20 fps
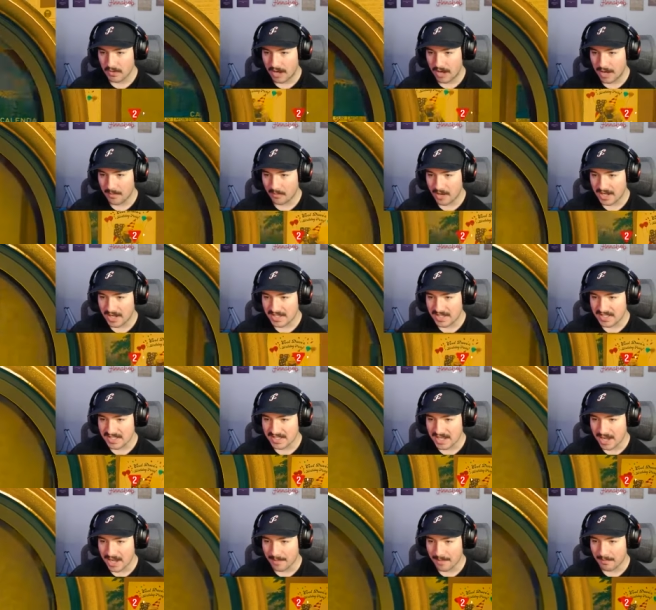I'm ready to
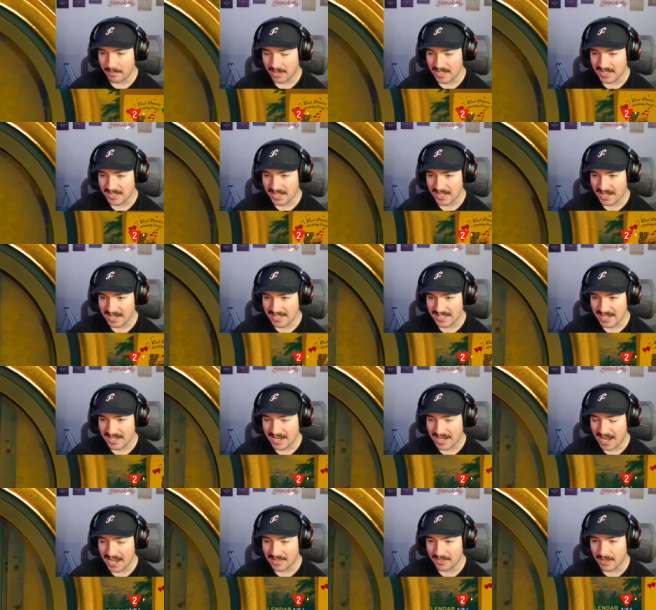snipe. Plus, like I said,
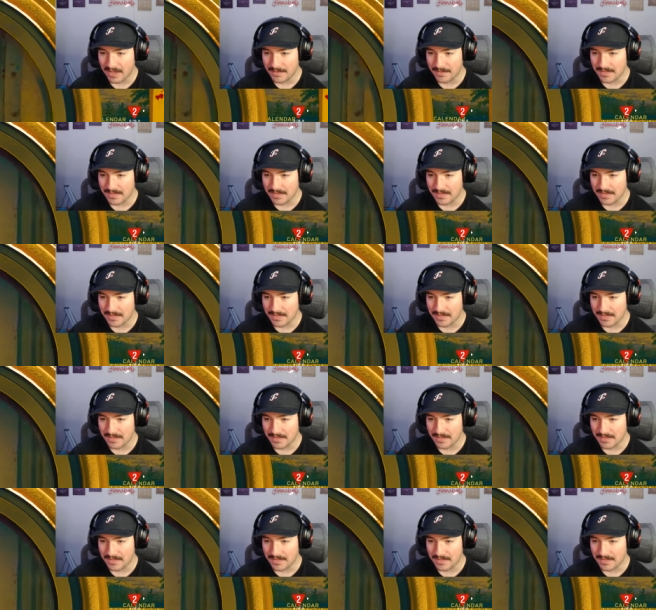I love